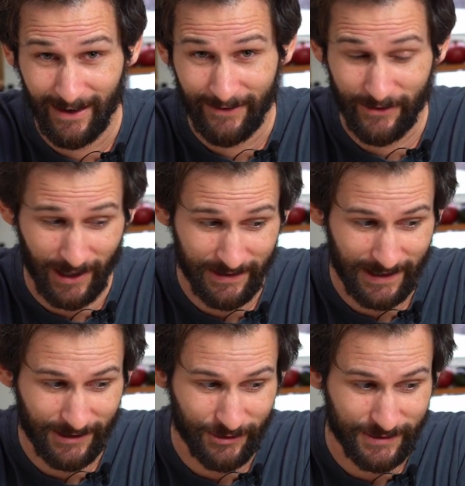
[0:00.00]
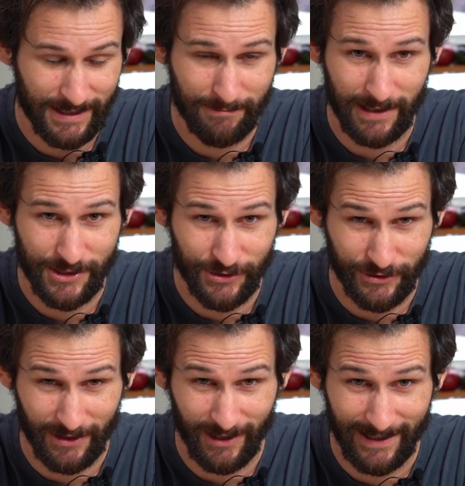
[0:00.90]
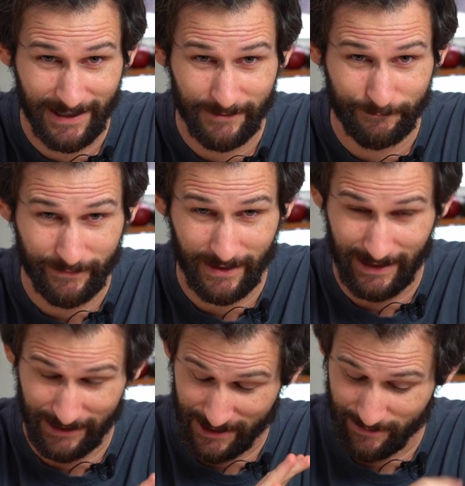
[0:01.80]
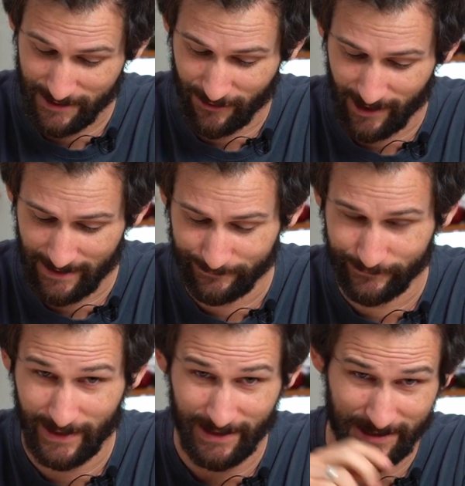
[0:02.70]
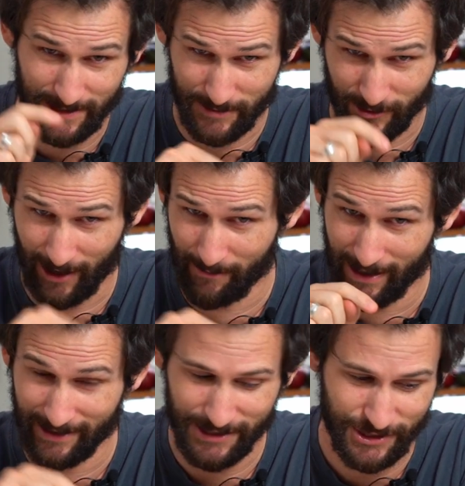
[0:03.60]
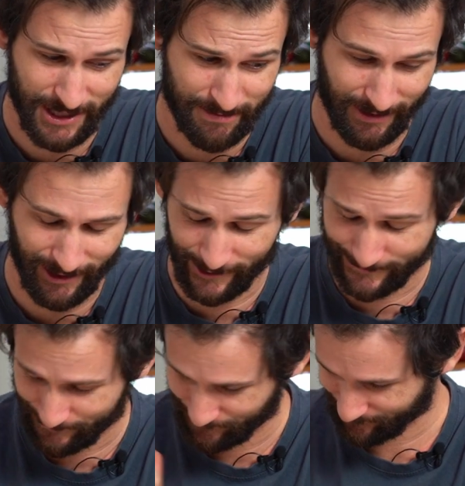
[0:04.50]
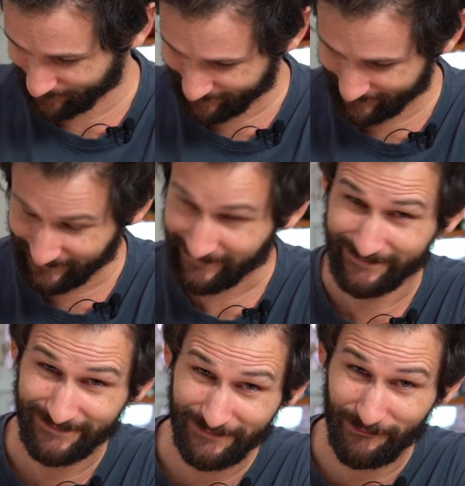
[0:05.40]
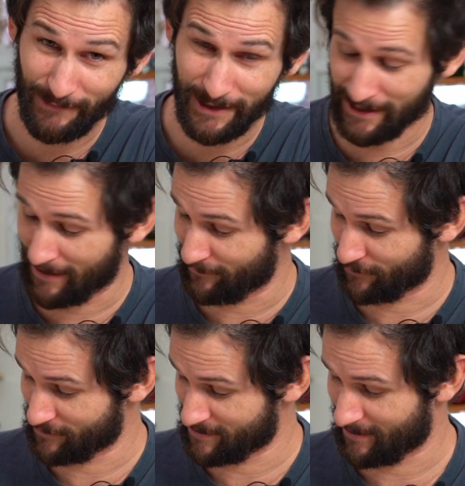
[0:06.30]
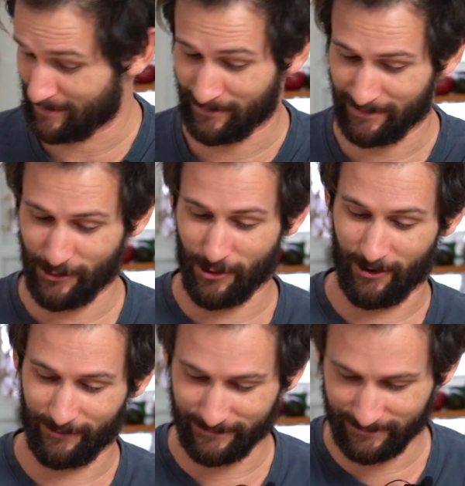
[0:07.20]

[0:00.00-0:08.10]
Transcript: If you like that content, make sure you like and subscribe. Hit the subscribe button, it's just below. And have a good time. Oh.